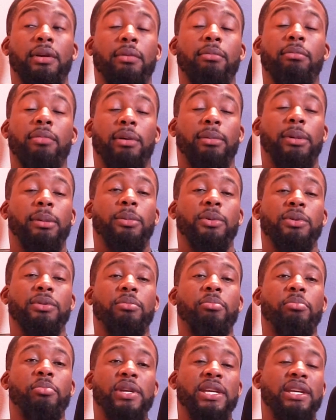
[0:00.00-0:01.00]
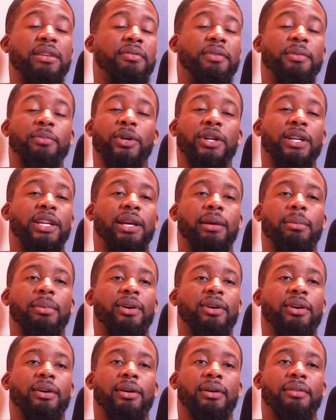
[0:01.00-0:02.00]
my mum was beefing my neighbour
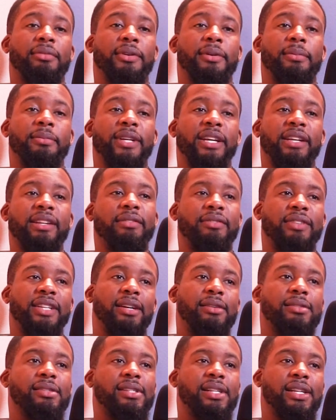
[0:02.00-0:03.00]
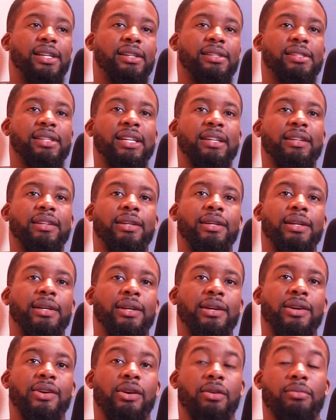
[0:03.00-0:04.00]
hard, fam. They lived downstairs, and
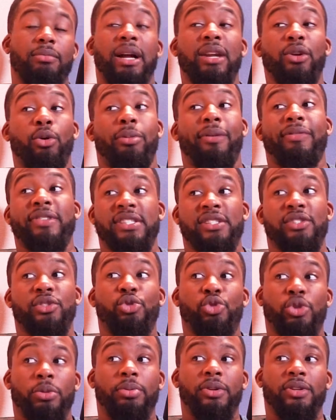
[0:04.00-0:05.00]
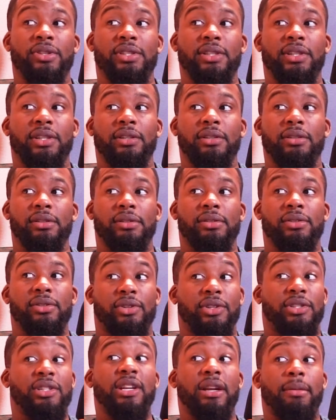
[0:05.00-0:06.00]
my little brother and sister are triplets, innit? Mm. So
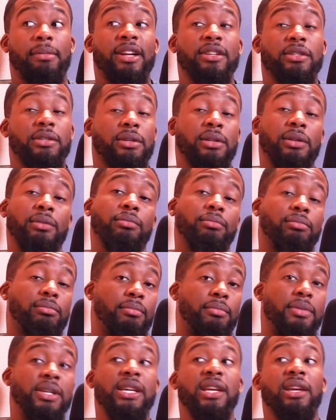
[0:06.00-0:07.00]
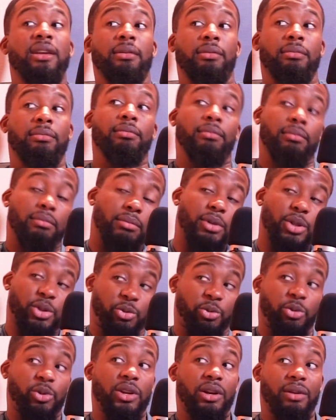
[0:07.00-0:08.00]
you can imagine yeah. me plus
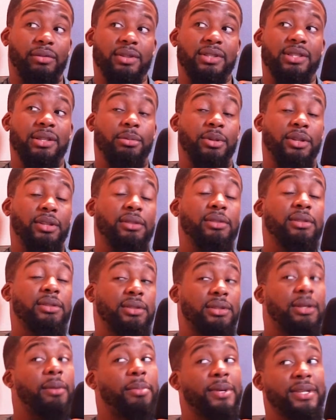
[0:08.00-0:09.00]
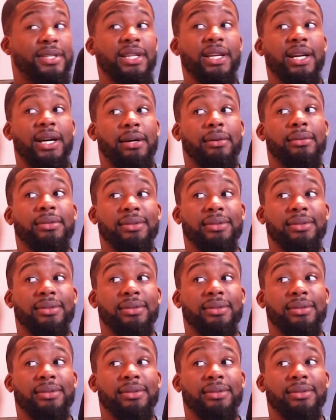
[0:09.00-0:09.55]
three other siblings. It's a busy house